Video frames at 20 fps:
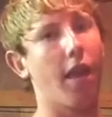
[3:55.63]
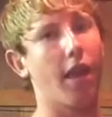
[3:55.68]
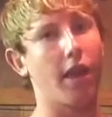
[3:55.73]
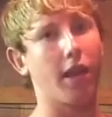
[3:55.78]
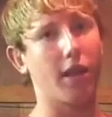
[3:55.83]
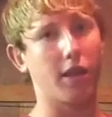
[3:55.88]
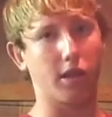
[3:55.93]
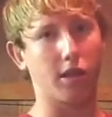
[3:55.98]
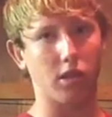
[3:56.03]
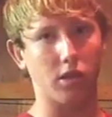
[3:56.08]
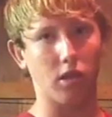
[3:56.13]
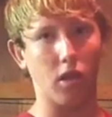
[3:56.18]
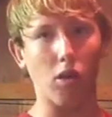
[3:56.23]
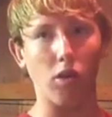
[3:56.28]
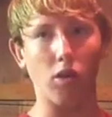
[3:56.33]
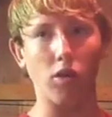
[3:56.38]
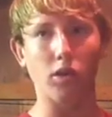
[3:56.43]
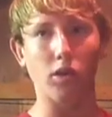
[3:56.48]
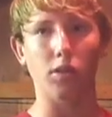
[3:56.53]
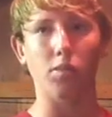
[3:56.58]
as the
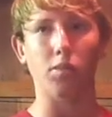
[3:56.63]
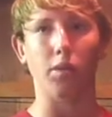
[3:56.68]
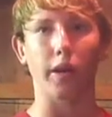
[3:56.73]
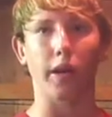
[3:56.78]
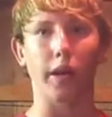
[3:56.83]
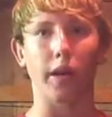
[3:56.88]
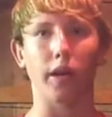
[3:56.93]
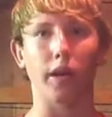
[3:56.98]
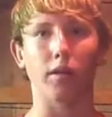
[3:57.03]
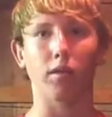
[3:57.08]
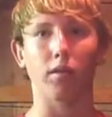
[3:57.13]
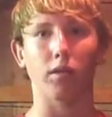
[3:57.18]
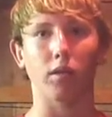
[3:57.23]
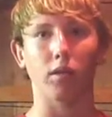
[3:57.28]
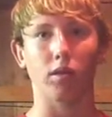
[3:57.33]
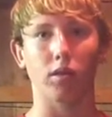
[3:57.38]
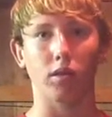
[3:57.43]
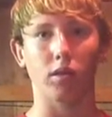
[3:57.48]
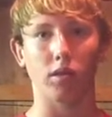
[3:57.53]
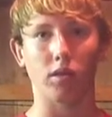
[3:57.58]
whole spring
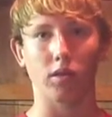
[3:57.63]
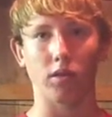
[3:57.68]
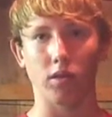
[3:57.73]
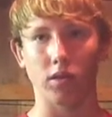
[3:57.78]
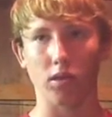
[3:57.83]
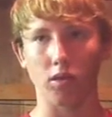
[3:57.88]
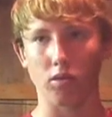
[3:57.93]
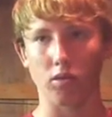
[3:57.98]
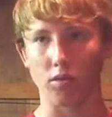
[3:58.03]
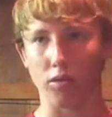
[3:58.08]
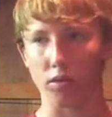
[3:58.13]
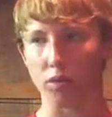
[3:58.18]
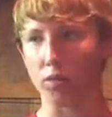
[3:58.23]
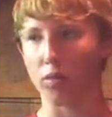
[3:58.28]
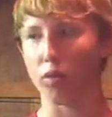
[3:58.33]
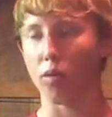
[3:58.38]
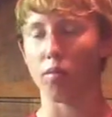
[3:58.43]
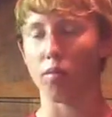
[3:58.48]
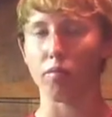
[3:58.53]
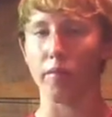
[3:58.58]
through
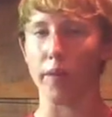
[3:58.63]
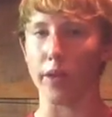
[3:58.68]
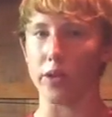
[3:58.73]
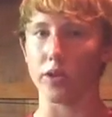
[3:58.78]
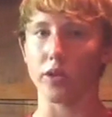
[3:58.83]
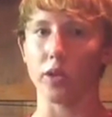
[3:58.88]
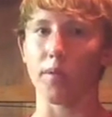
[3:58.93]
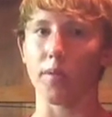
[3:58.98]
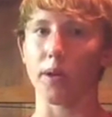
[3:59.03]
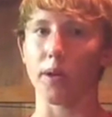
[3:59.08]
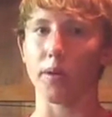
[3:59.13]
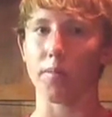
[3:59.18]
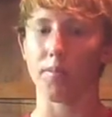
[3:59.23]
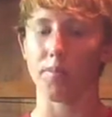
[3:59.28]
midsummer.